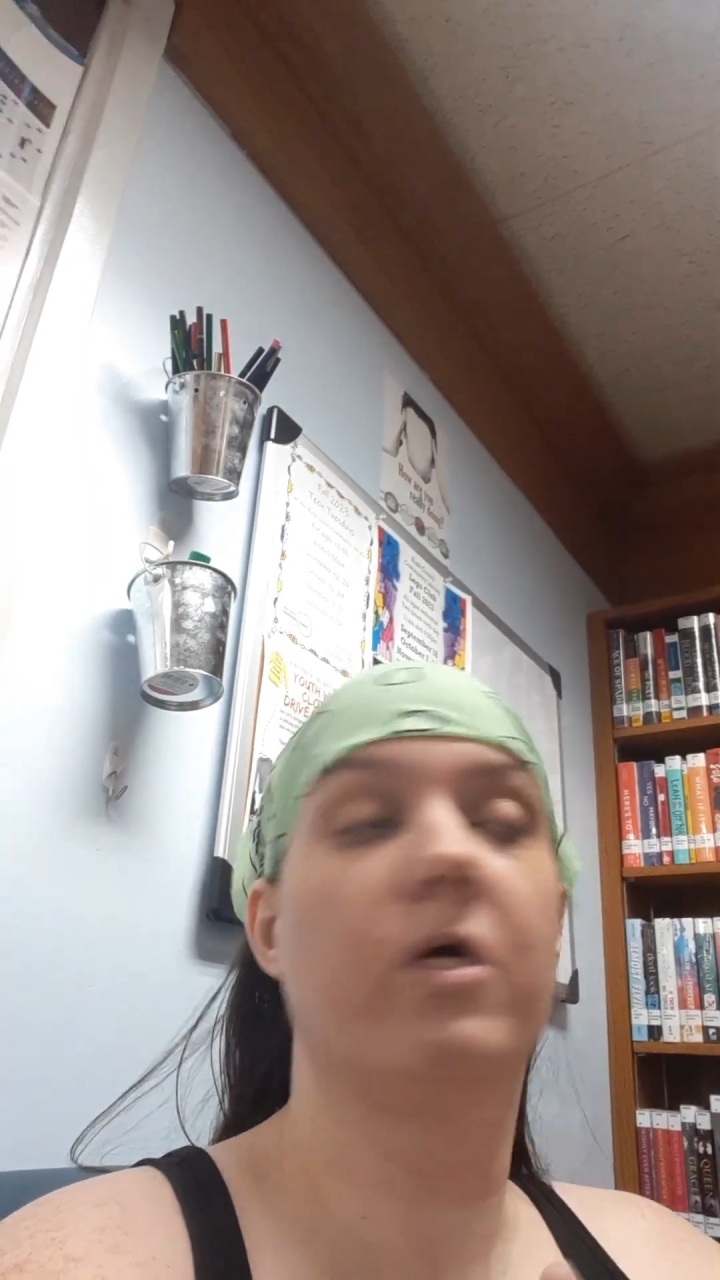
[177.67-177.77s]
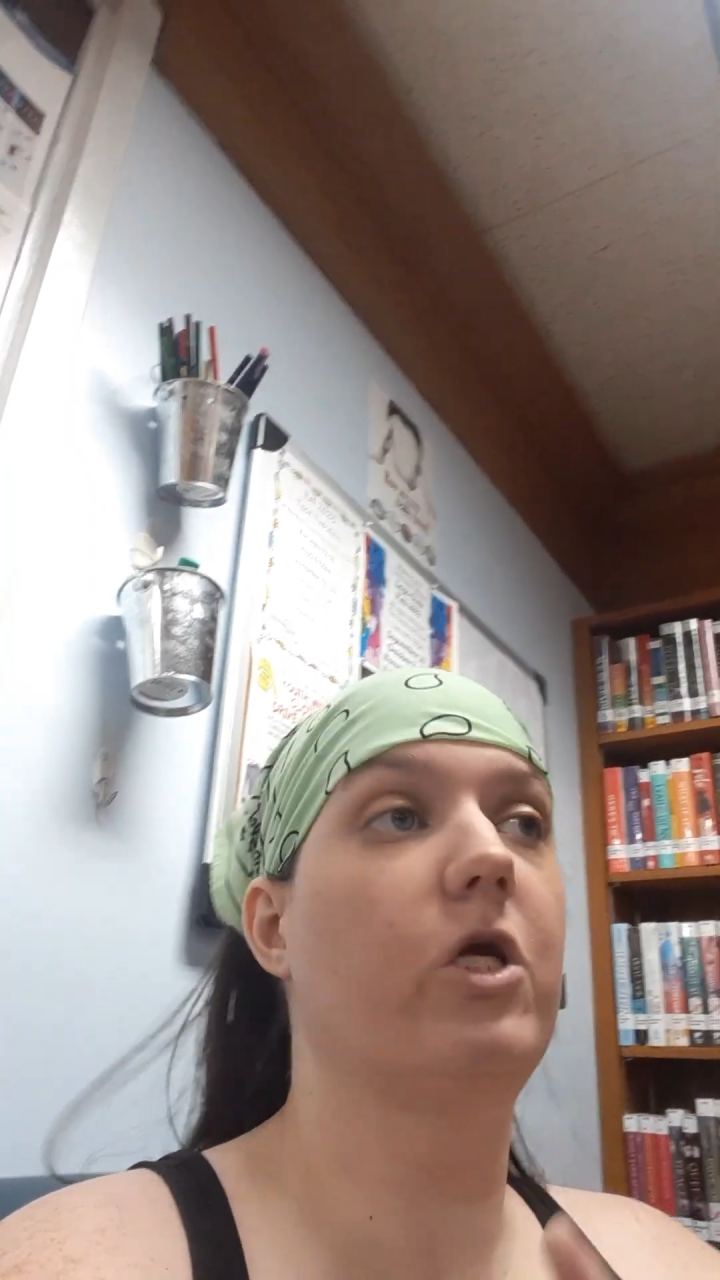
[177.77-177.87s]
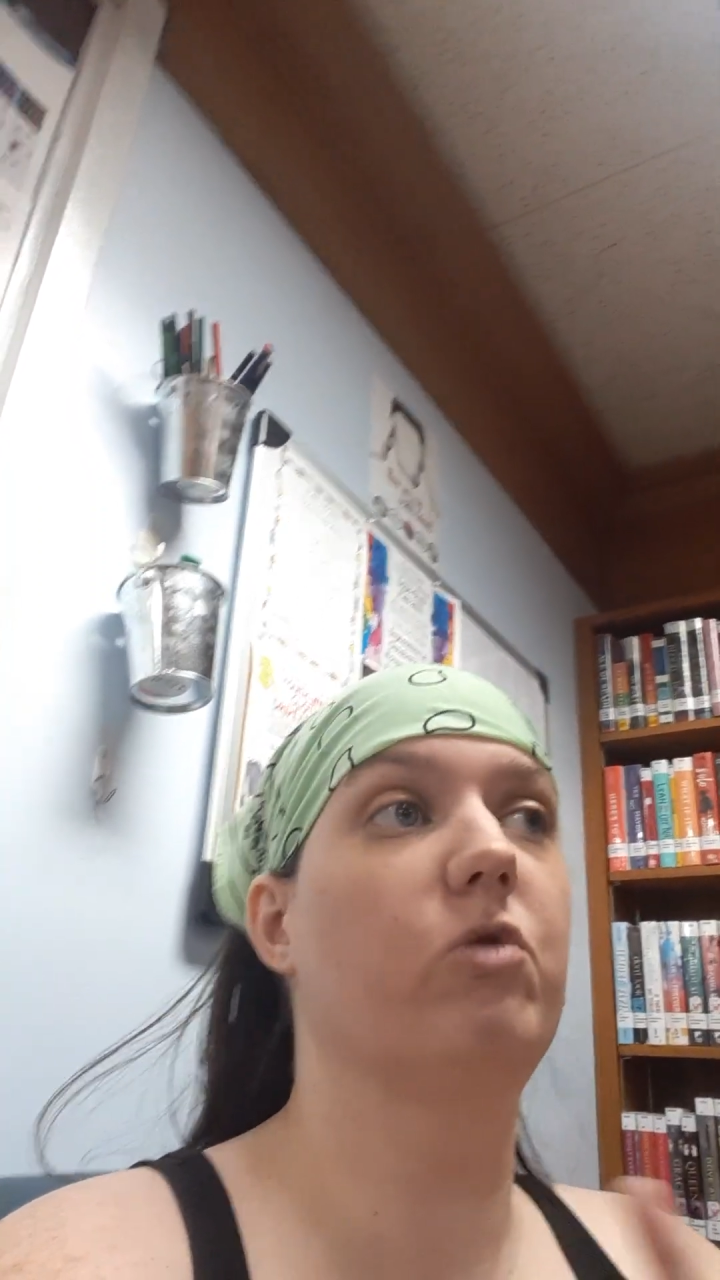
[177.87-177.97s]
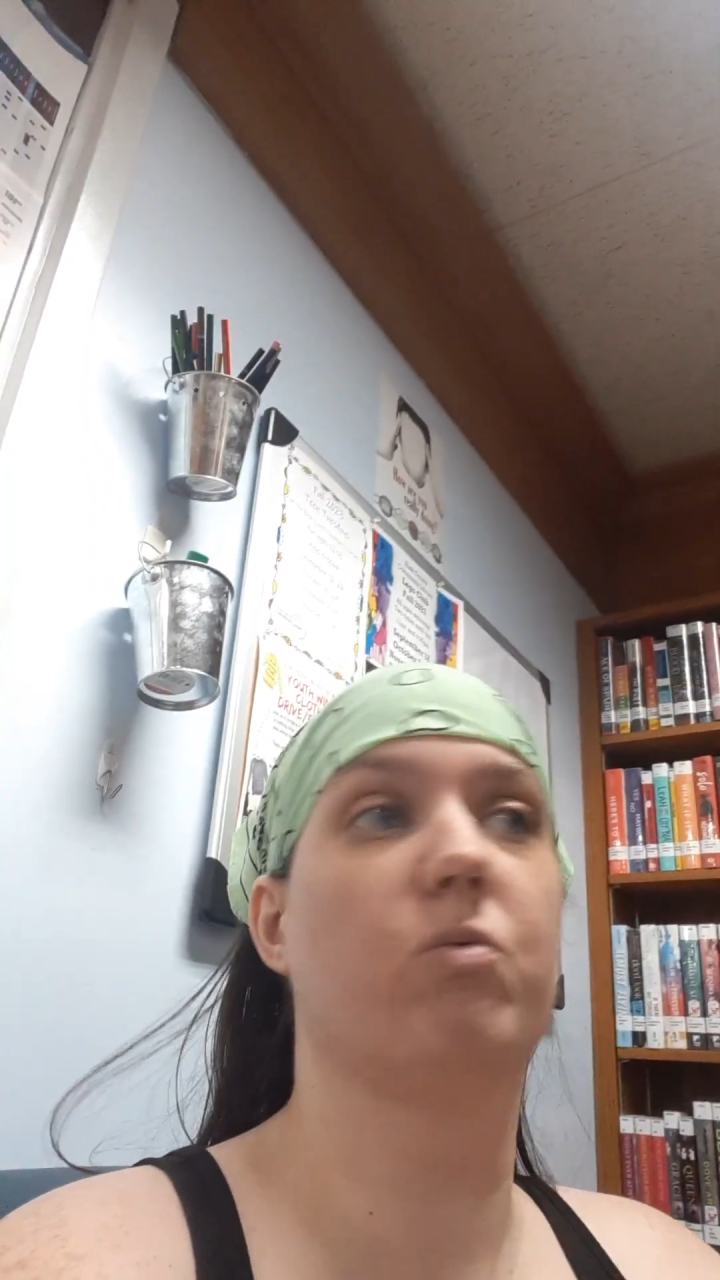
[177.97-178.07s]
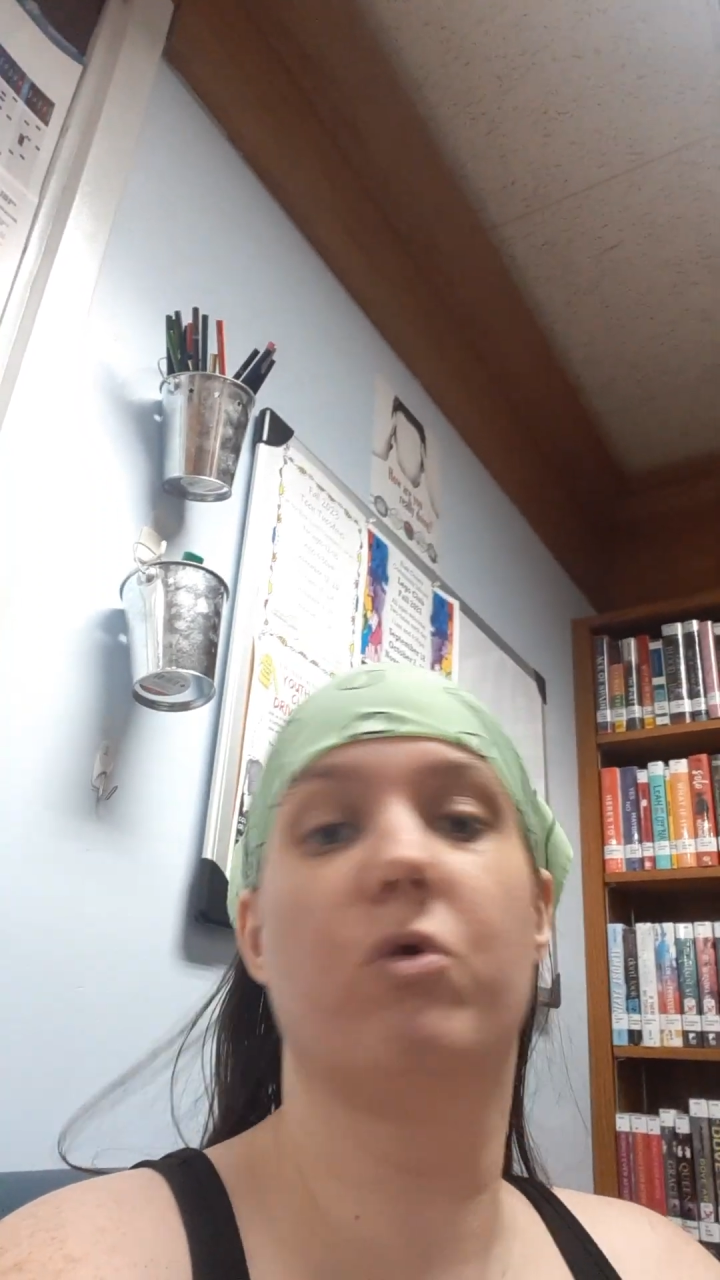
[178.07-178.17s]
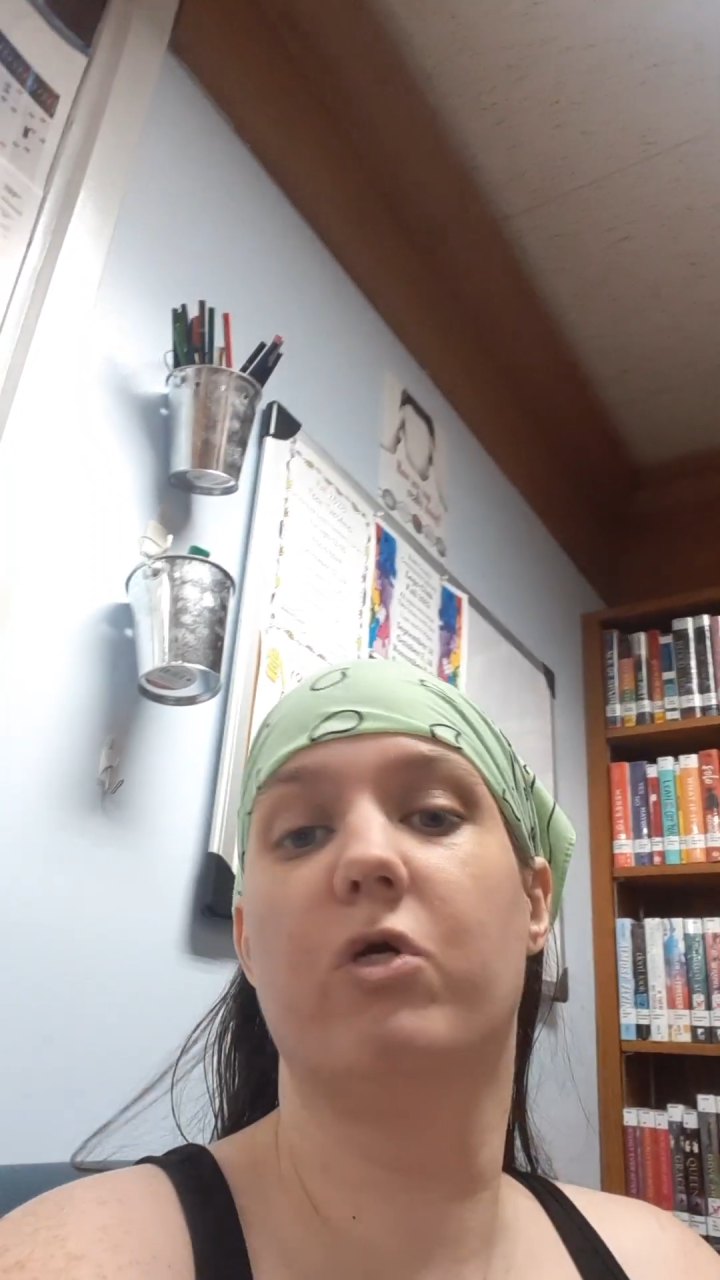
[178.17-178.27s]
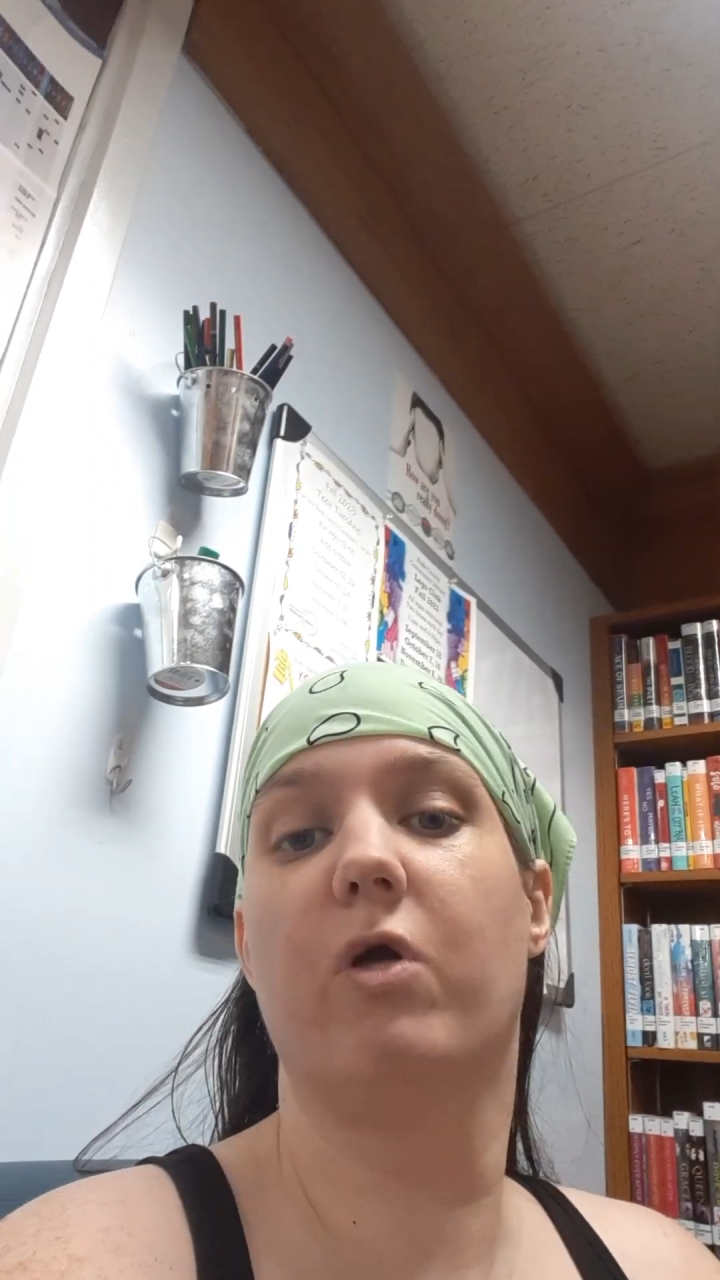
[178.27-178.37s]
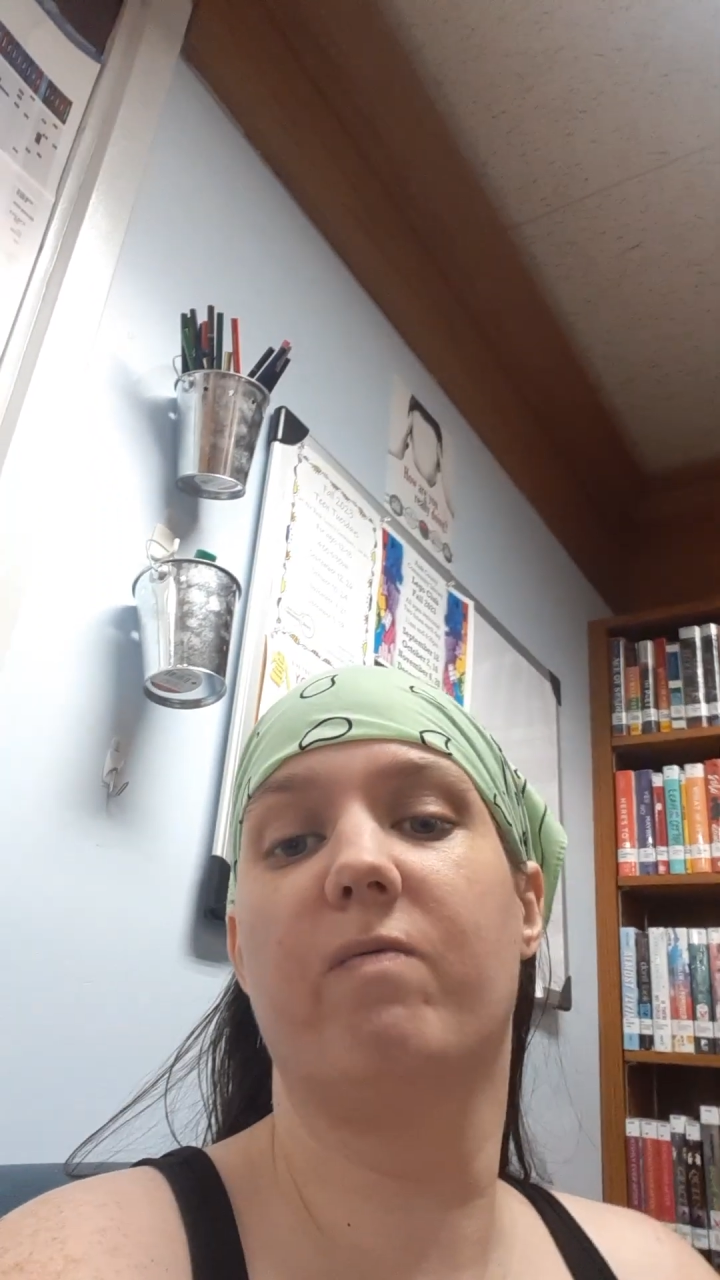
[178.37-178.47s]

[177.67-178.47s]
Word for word: It's really good.